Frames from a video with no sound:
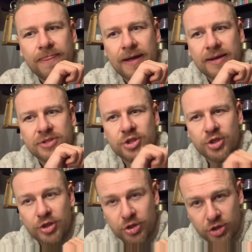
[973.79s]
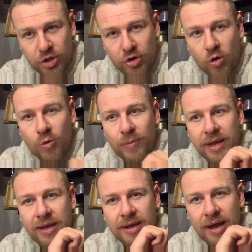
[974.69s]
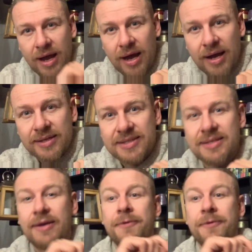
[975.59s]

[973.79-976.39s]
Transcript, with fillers: that the shinobi arts